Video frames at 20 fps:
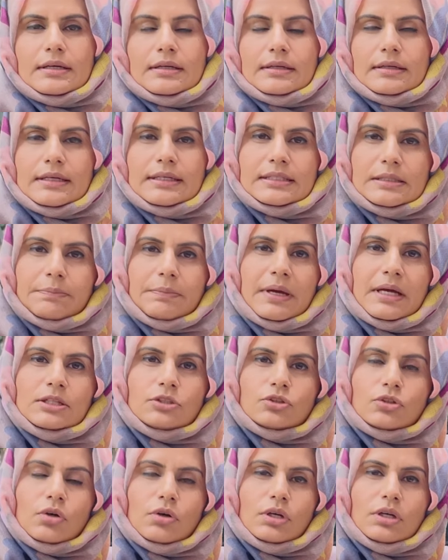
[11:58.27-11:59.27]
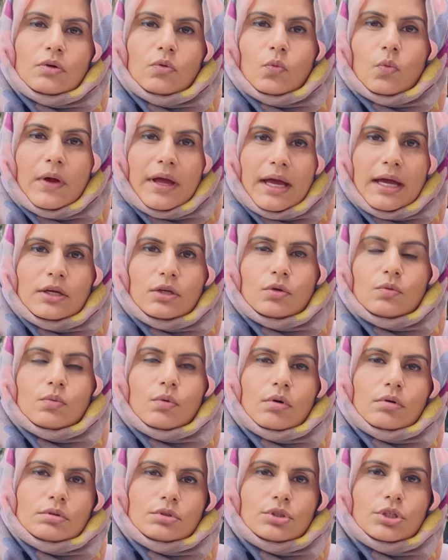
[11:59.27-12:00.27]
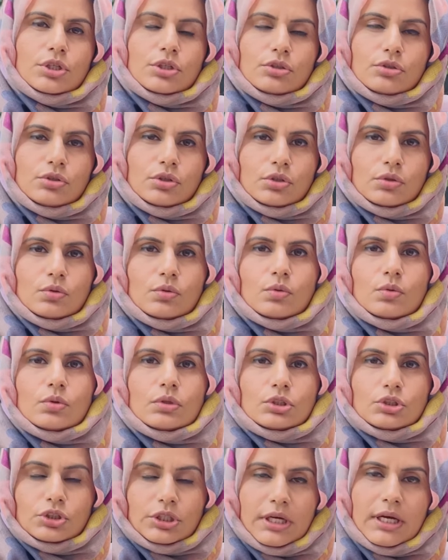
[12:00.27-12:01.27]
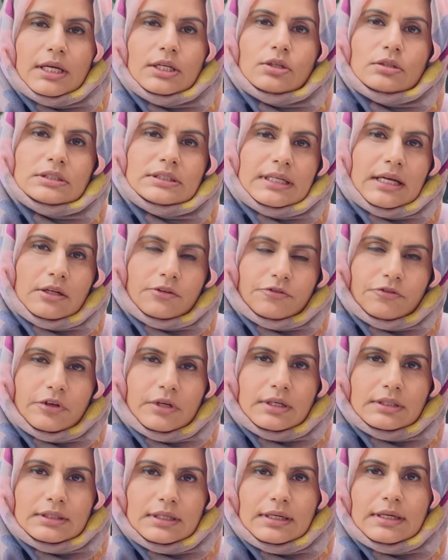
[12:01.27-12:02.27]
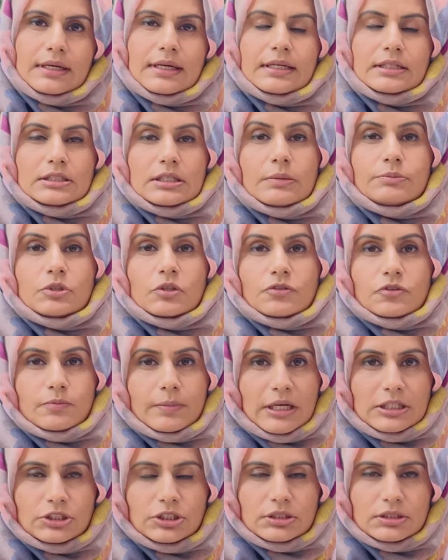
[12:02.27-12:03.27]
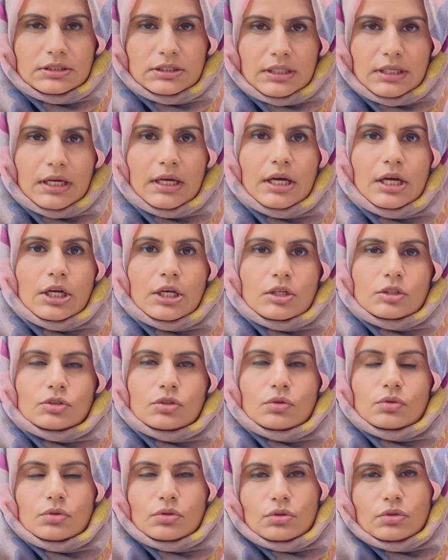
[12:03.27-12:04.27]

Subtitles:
it depends on where you want to train yourself further in terms of specialty. So